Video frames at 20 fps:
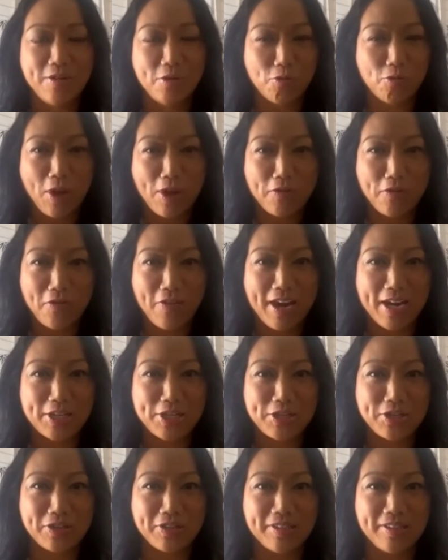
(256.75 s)
Run
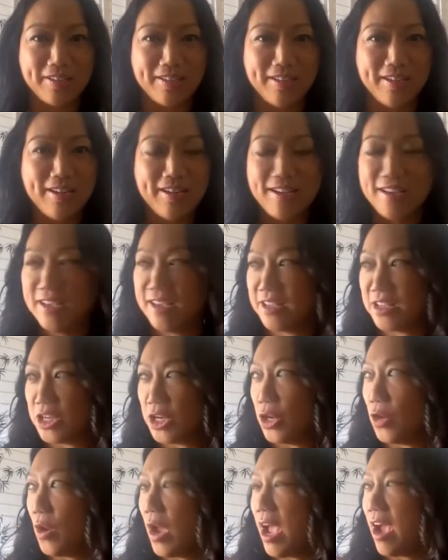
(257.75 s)
faster,
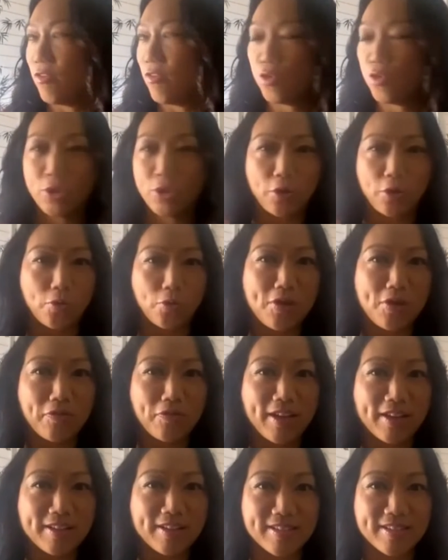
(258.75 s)
have quicker
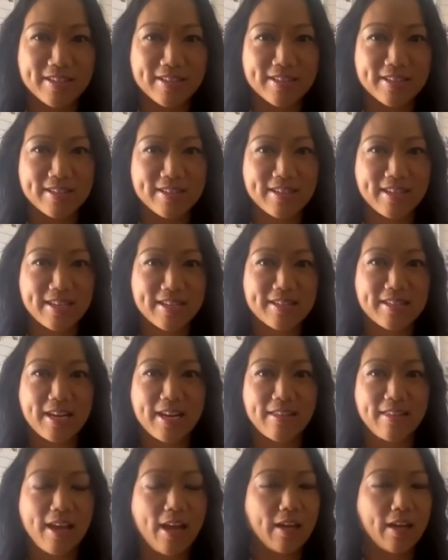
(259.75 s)
reflexes, things
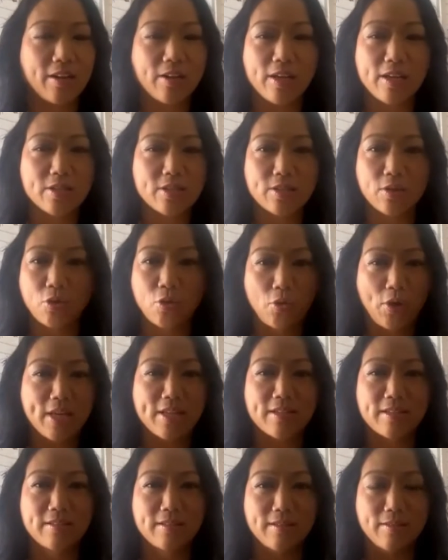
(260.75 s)
like that. And it's
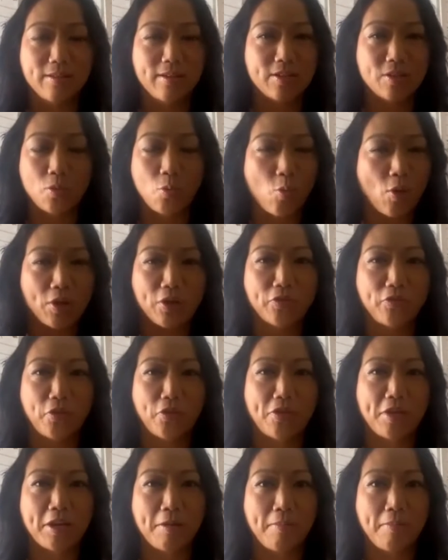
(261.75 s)
a
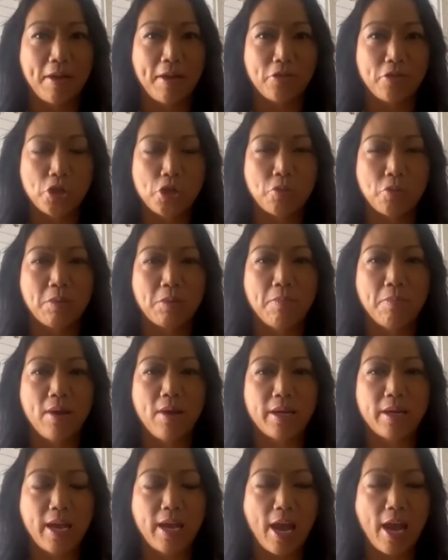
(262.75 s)
wonderful thing about the human
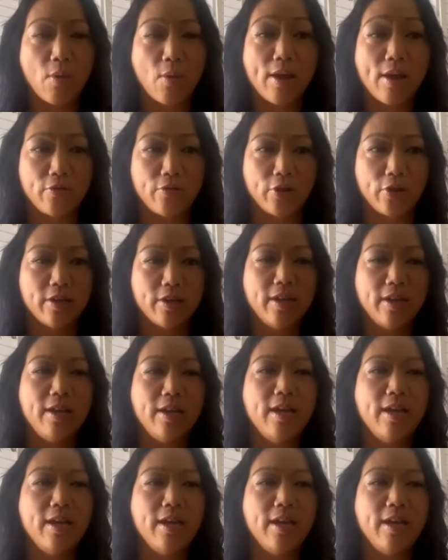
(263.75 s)
body. However,